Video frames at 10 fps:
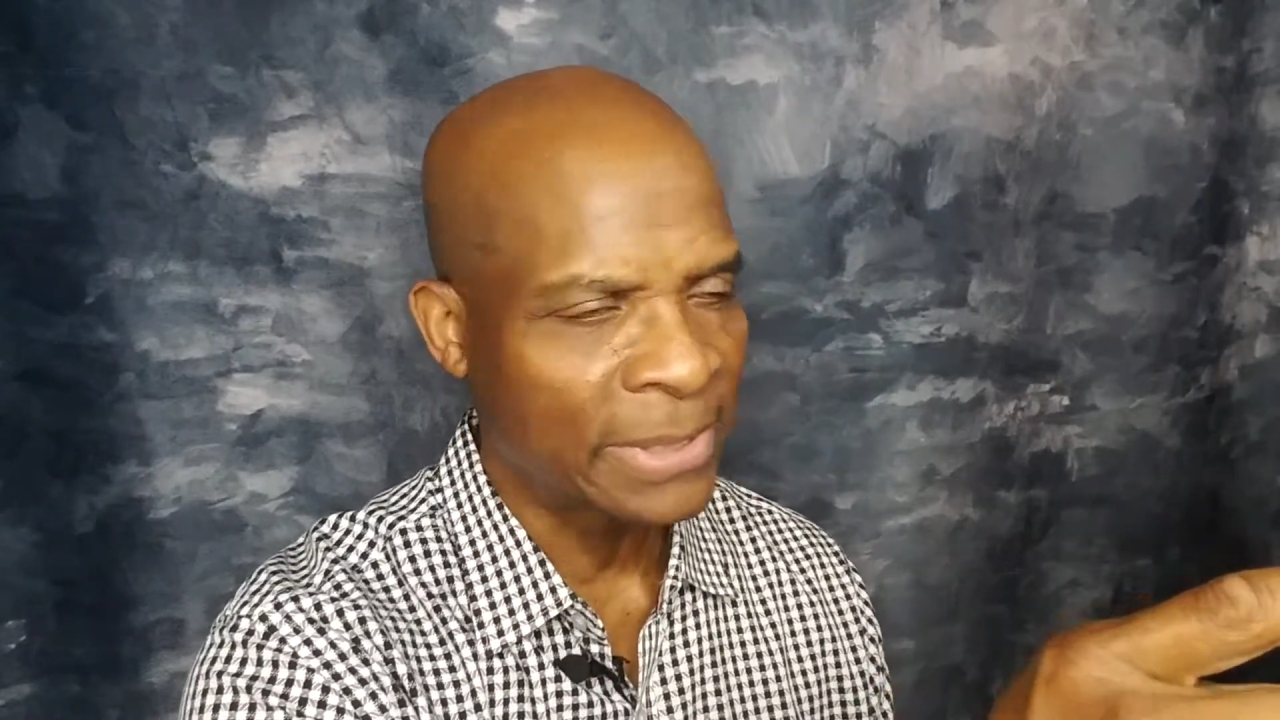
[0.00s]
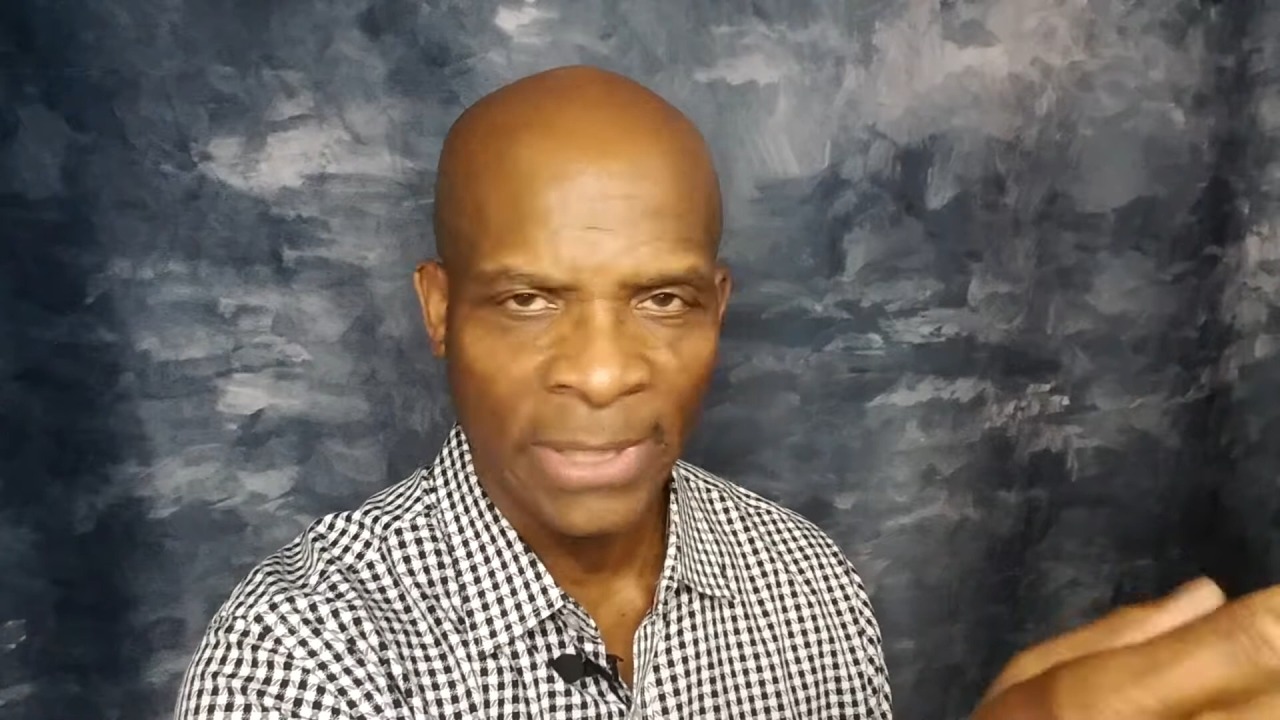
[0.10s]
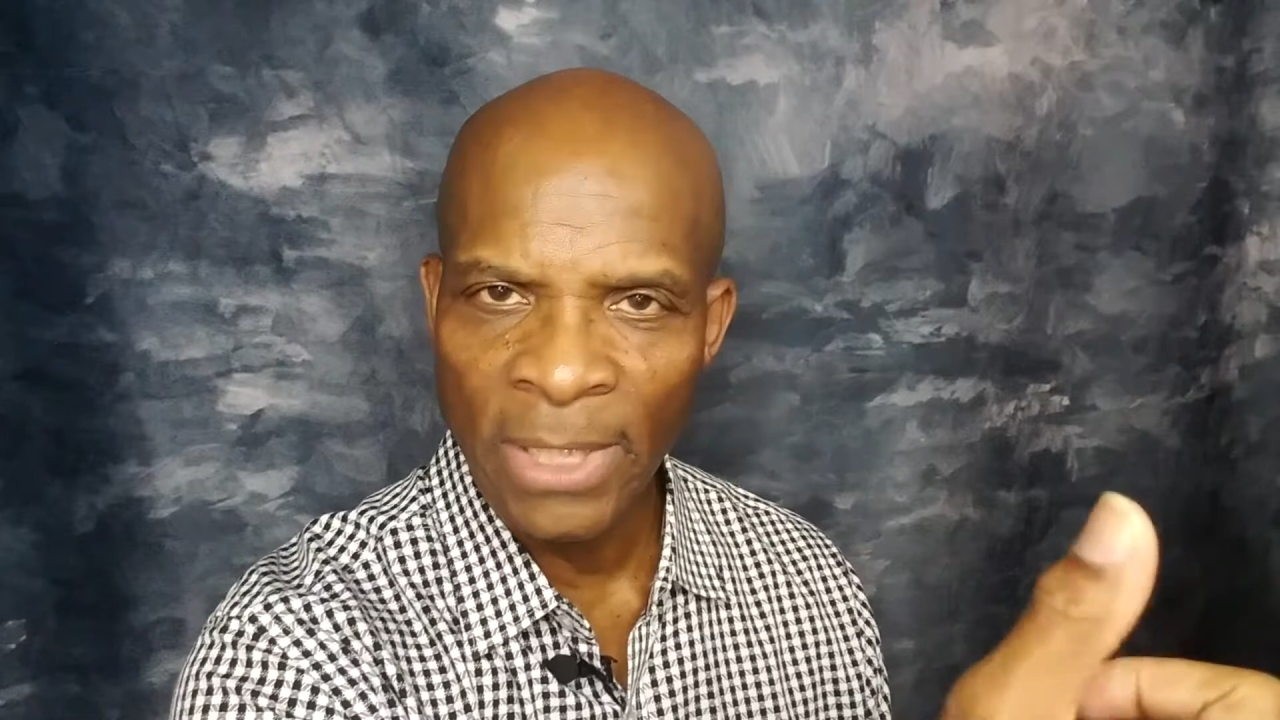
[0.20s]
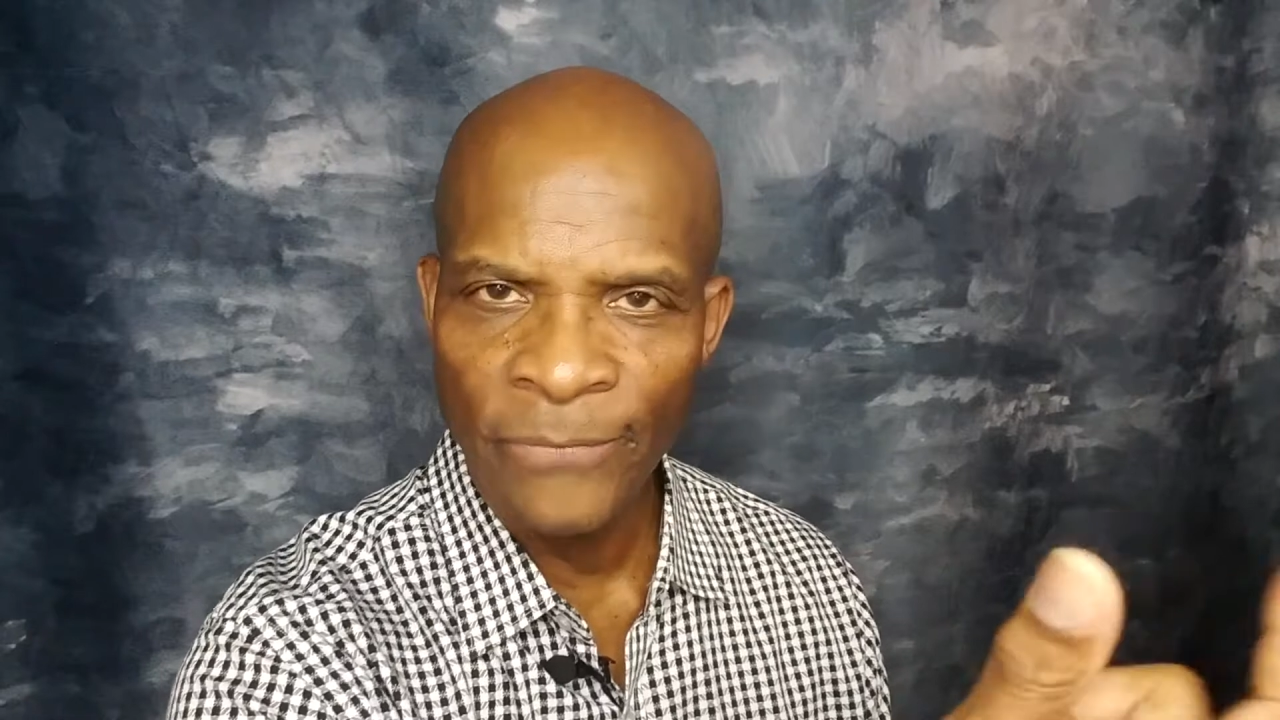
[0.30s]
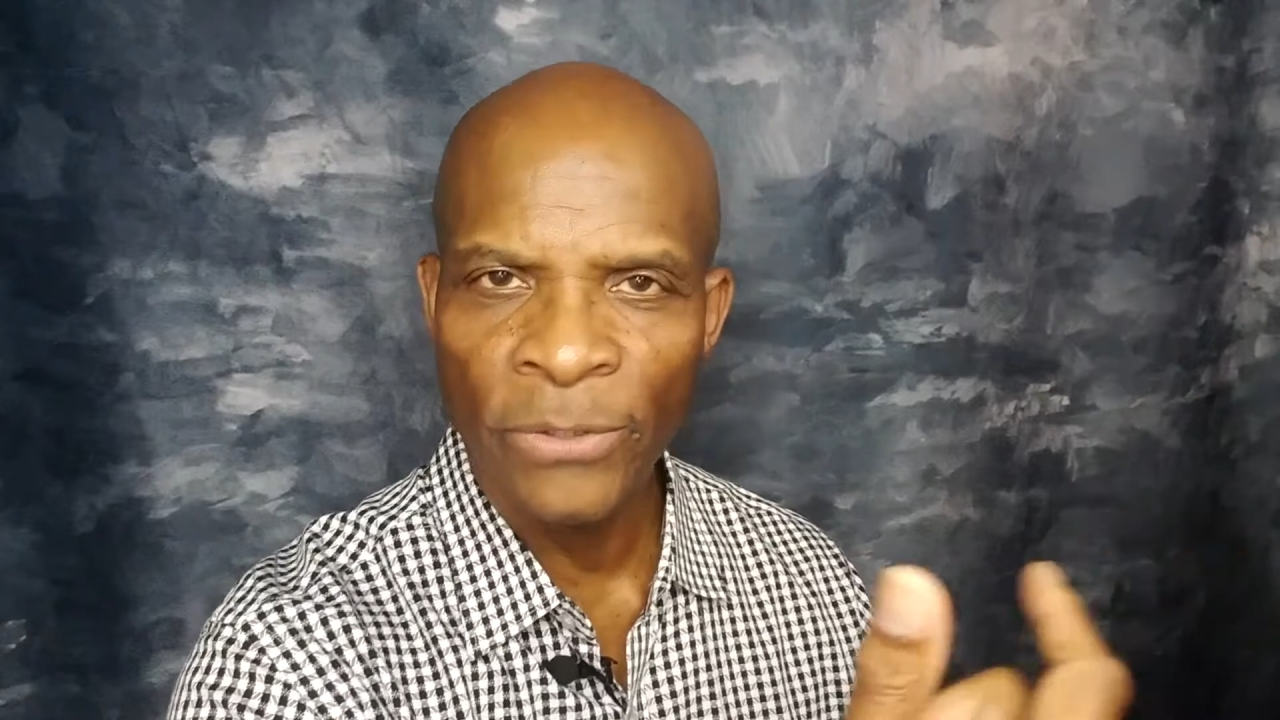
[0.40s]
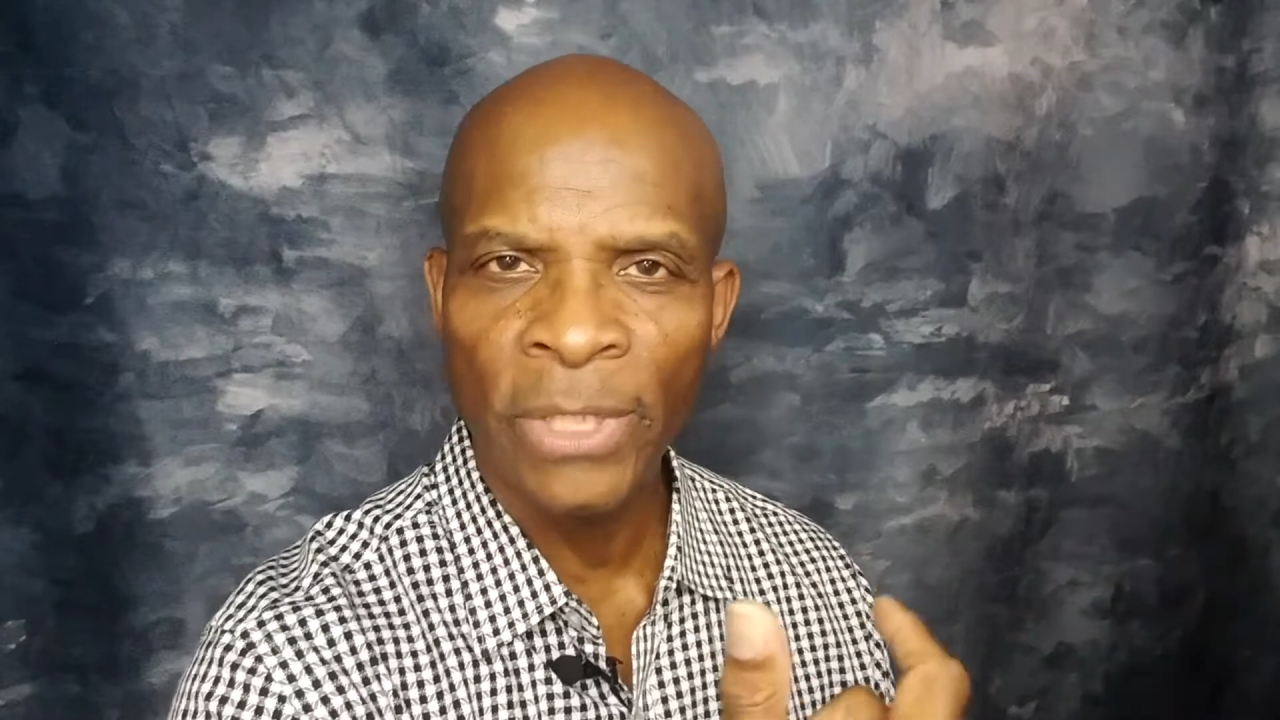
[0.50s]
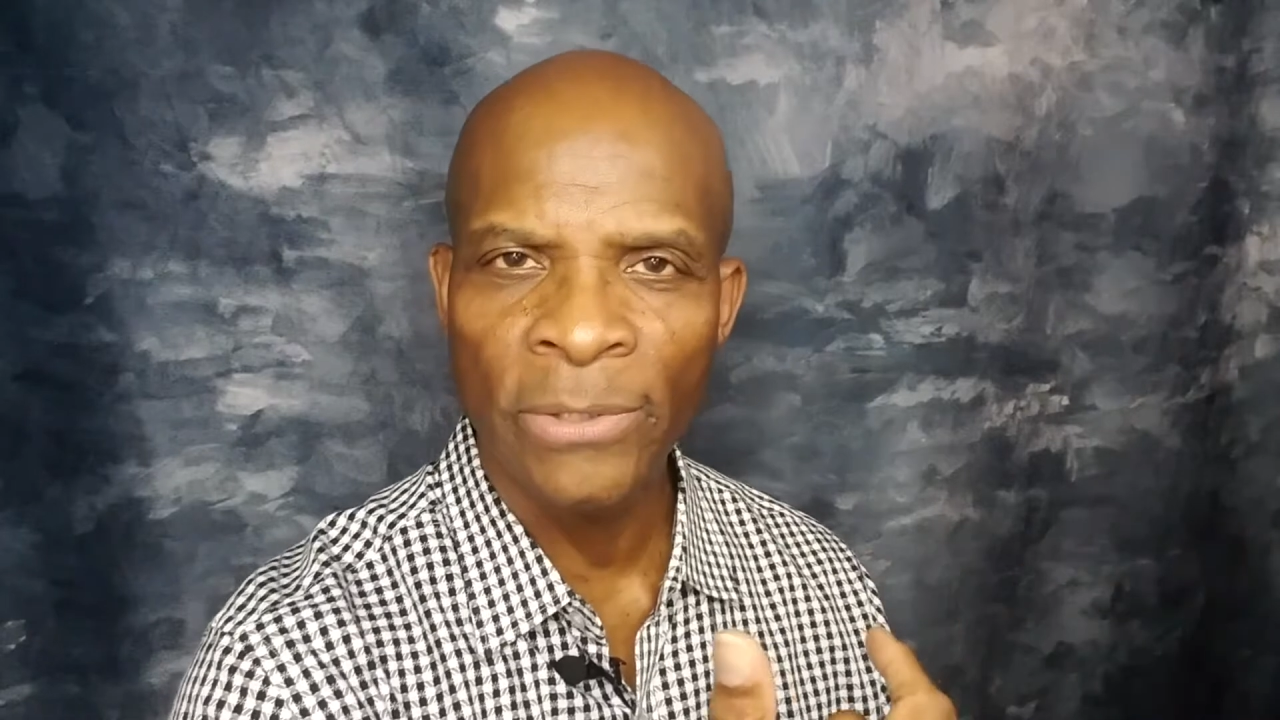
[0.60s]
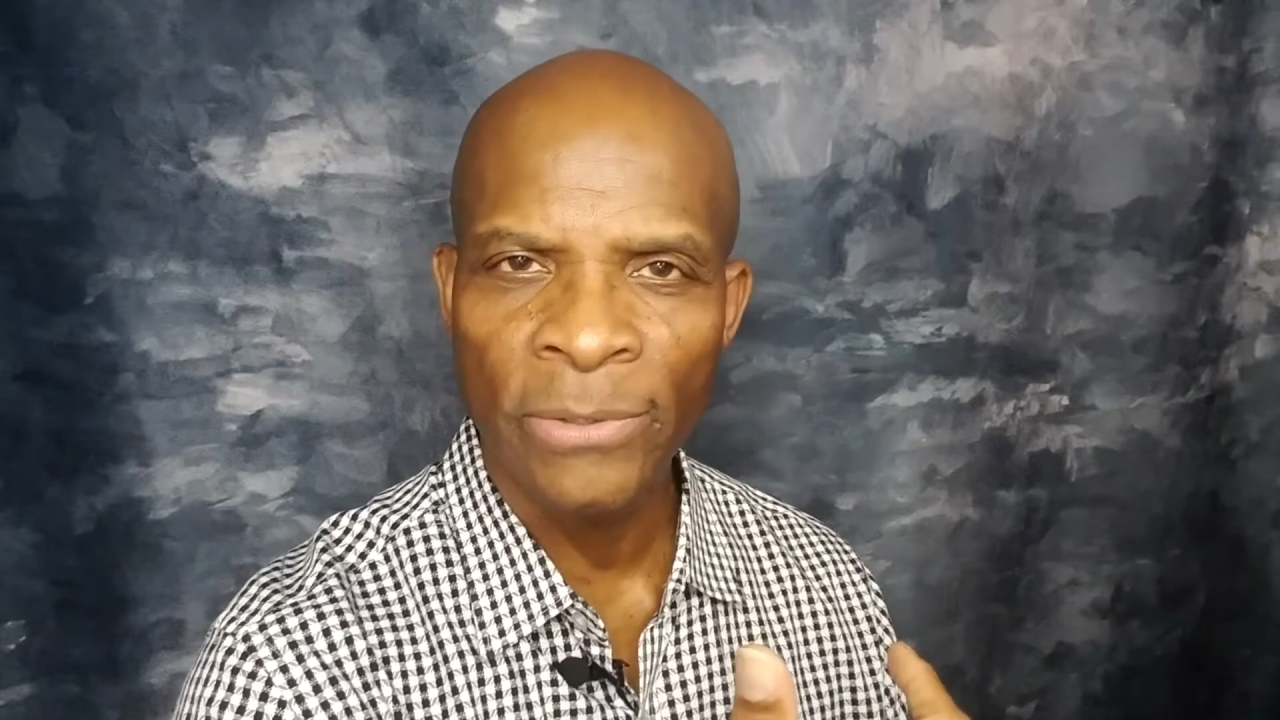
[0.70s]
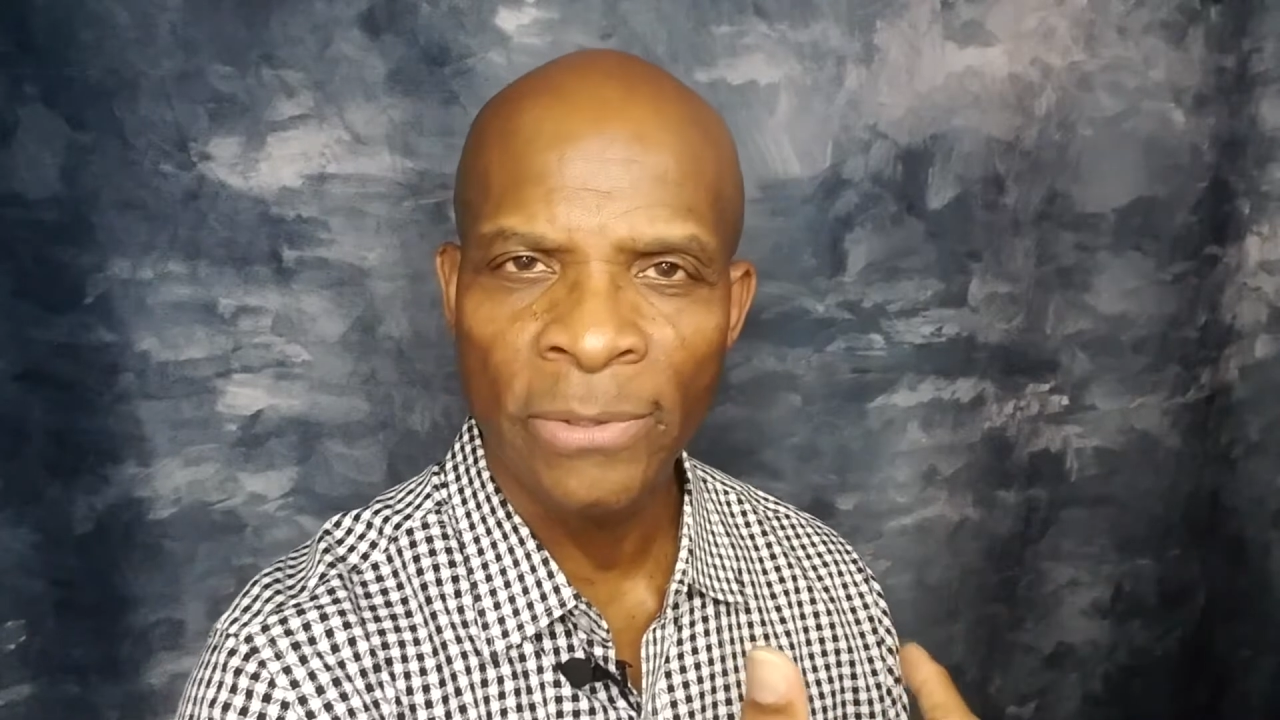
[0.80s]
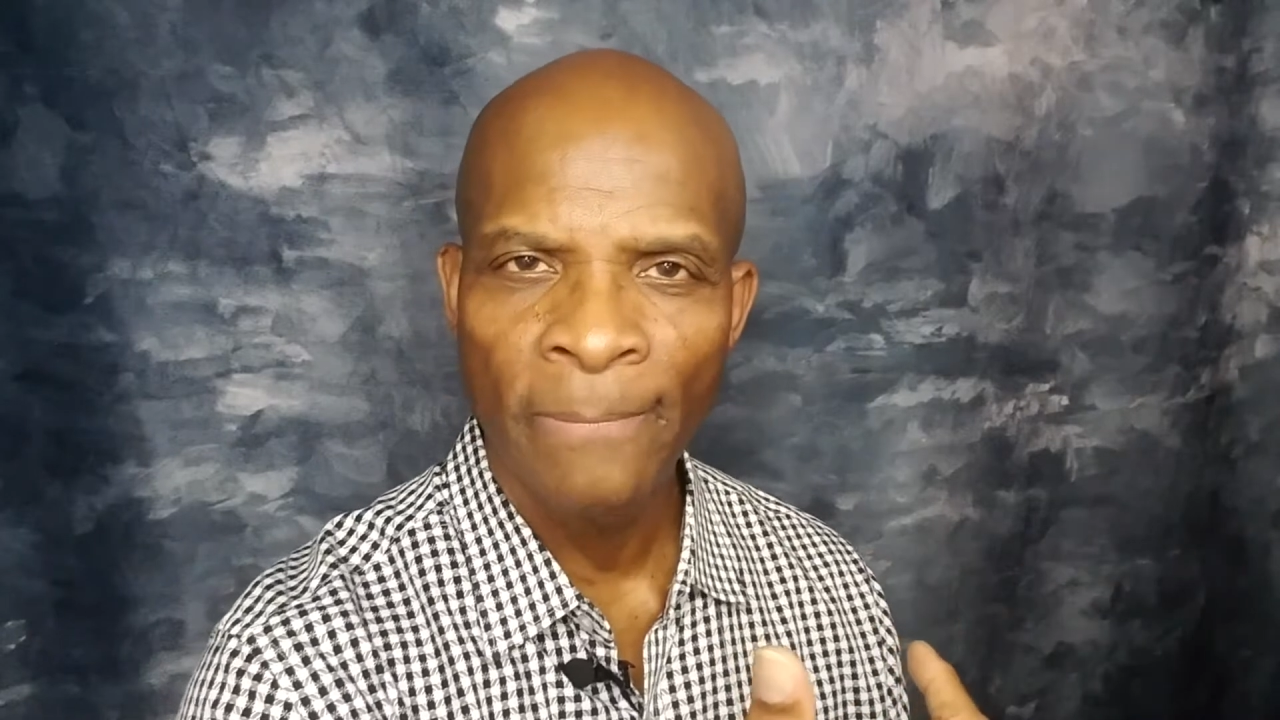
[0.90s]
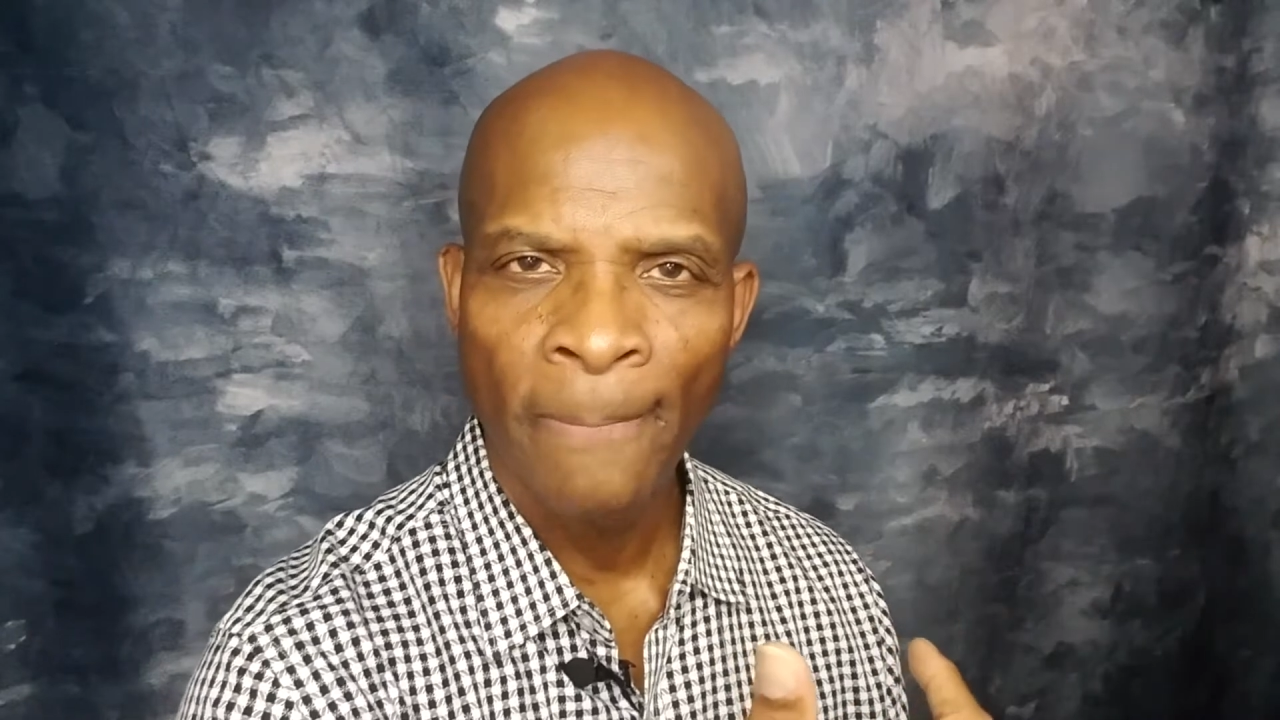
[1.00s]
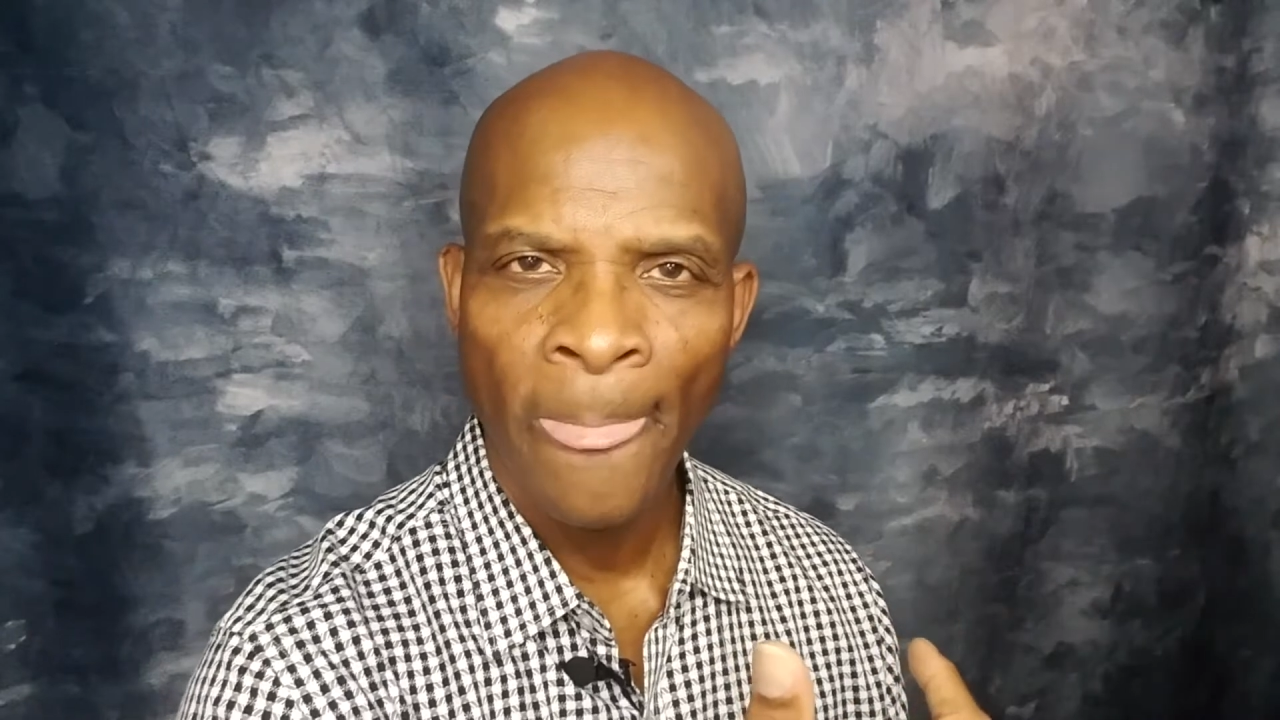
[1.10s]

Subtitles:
to give you news.